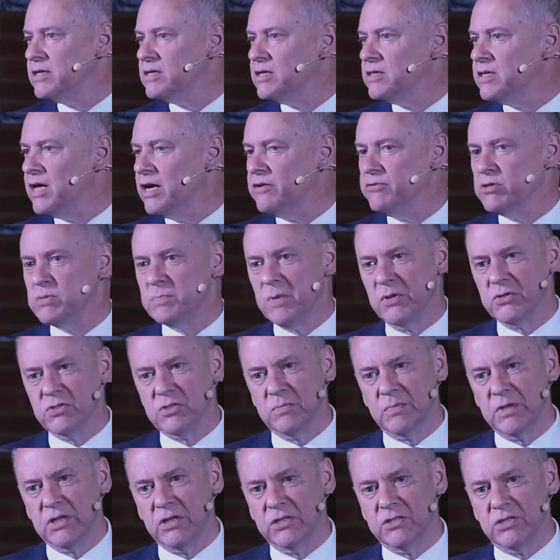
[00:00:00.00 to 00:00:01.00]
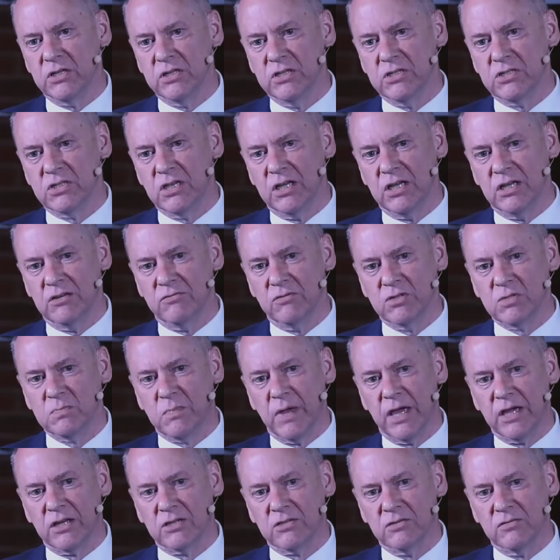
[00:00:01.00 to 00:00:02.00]
their responsibilities in
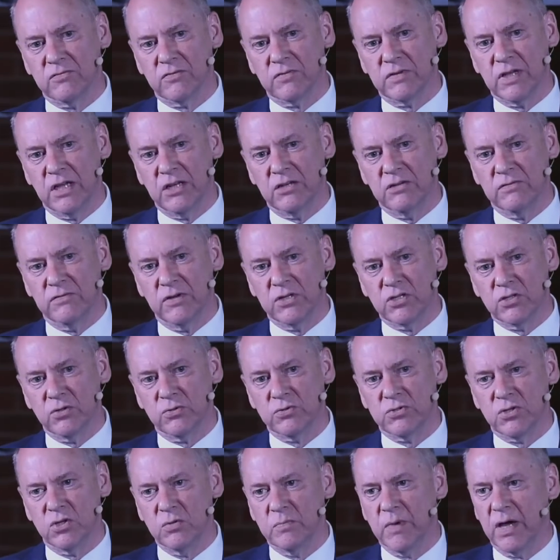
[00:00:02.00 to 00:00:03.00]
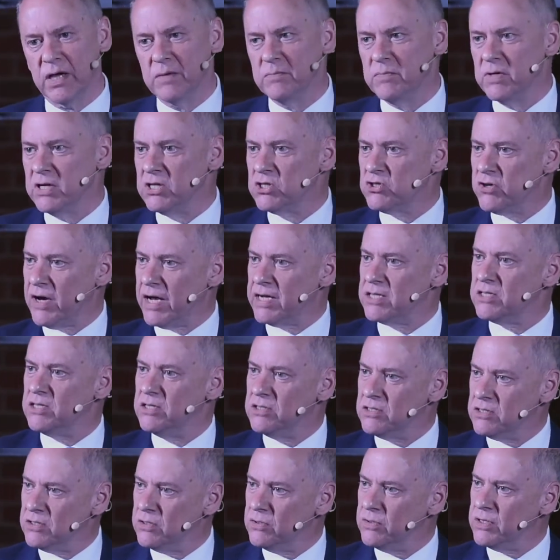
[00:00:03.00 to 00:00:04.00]
respect of individuals who might be
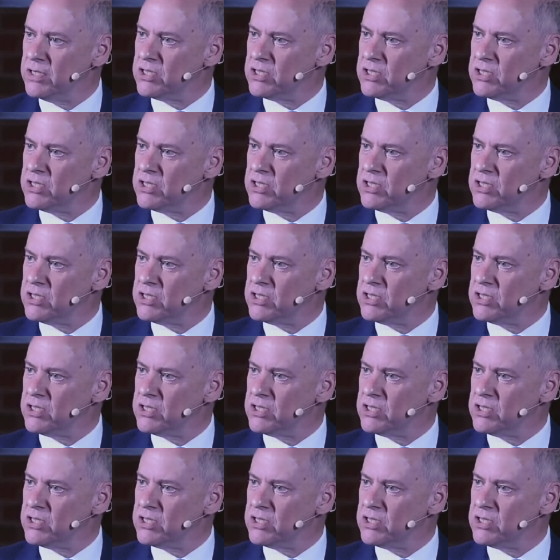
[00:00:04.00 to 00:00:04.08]
attracted to